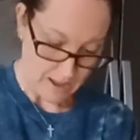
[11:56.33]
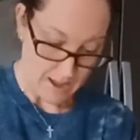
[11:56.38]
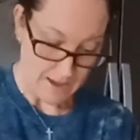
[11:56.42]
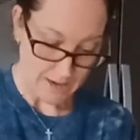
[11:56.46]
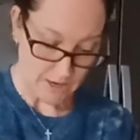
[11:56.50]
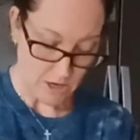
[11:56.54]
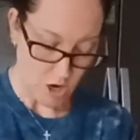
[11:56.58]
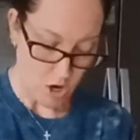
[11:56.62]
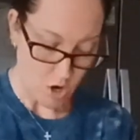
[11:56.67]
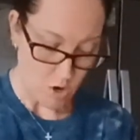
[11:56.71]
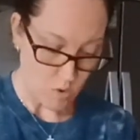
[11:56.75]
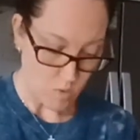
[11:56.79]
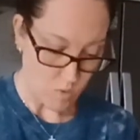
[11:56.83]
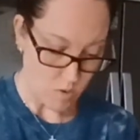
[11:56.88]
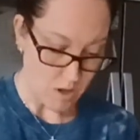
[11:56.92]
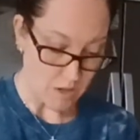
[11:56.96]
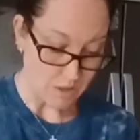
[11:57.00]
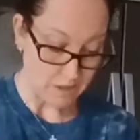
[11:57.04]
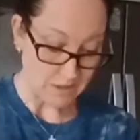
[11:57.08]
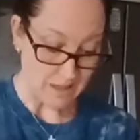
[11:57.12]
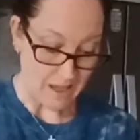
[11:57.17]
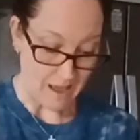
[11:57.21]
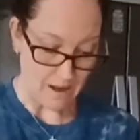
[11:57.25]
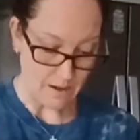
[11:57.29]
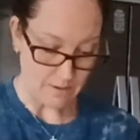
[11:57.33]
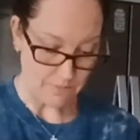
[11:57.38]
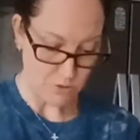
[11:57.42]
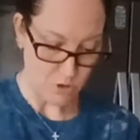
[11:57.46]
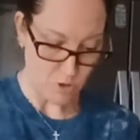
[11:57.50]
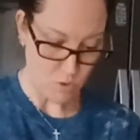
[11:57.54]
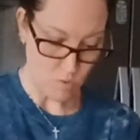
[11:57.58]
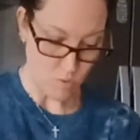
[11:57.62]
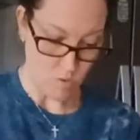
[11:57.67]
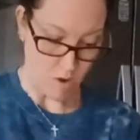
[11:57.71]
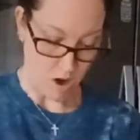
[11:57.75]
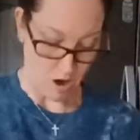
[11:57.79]
I know a lot of
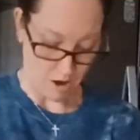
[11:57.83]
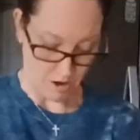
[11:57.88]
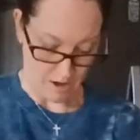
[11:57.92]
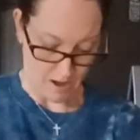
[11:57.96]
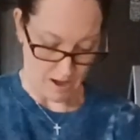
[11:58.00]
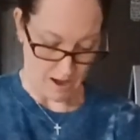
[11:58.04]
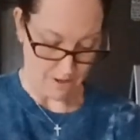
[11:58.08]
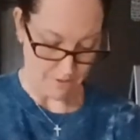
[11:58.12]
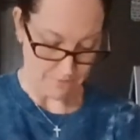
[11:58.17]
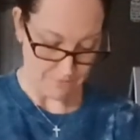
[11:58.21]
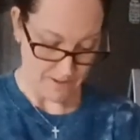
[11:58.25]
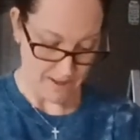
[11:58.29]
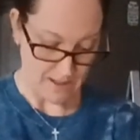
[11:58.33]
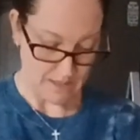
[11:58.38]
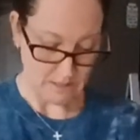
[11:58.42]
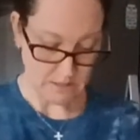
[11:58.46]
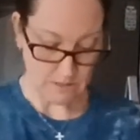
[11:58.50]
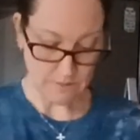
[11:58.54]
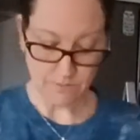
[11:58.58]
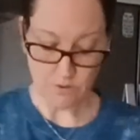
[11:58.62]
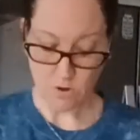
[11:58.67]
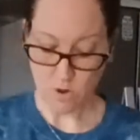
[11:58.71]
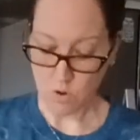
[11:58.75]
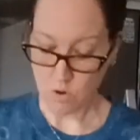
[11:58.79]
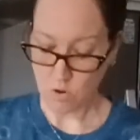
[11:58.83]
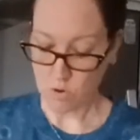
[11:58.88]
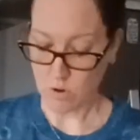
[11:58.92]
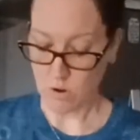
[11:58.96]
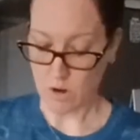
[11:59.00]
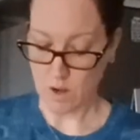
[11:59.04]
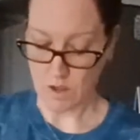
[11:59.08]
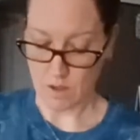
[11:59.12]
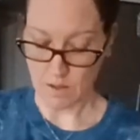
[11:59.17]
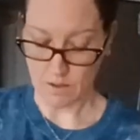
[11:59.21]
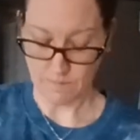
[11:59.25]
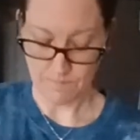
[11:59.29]
you are not fans of
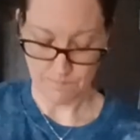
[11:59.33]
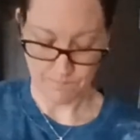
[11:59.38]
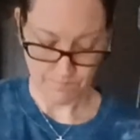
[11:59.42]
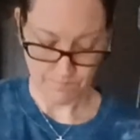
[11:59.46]
okra,